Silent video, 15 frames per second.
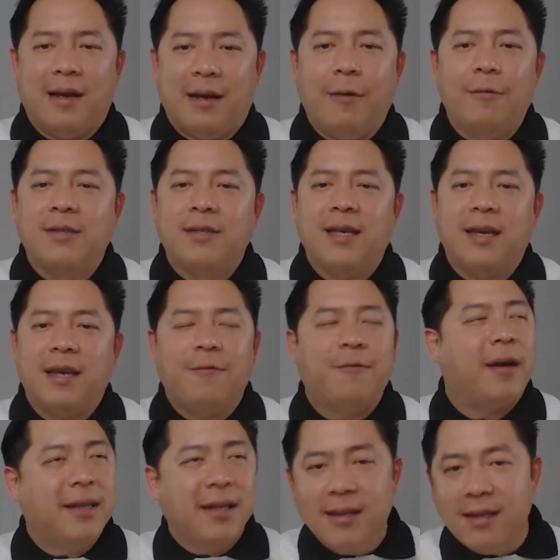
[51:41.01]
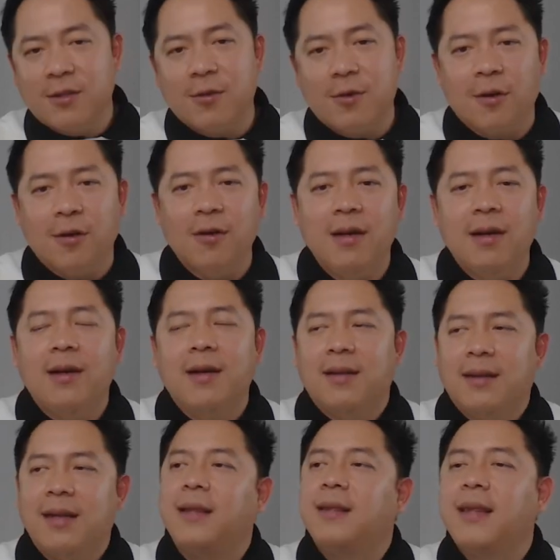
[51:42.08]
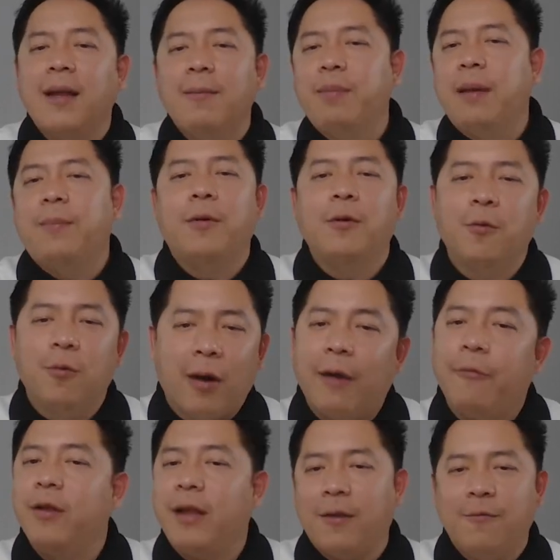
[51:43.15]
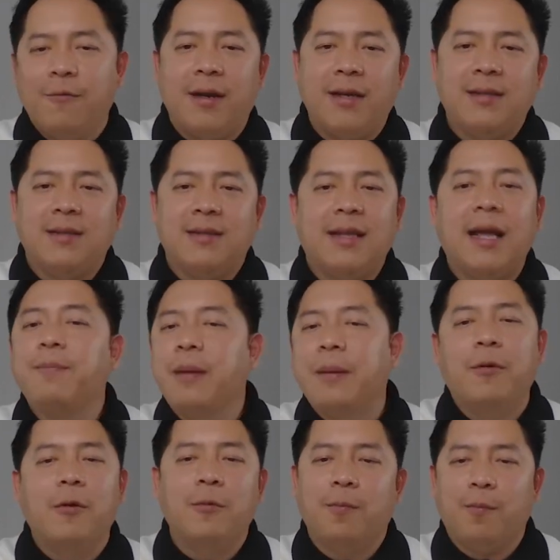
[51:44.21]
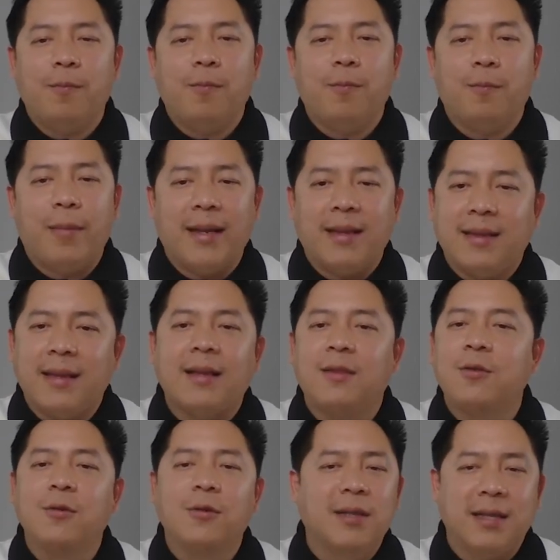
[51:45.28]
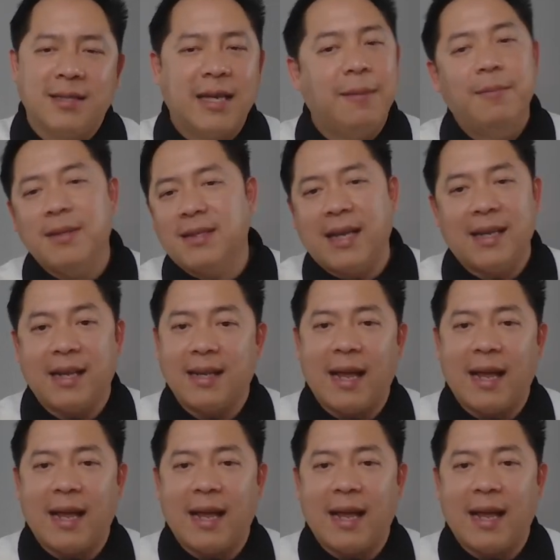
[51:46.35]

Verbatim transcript: I would say if I did this wrong, then ten people who I will advise, ten people might not do the same mistake that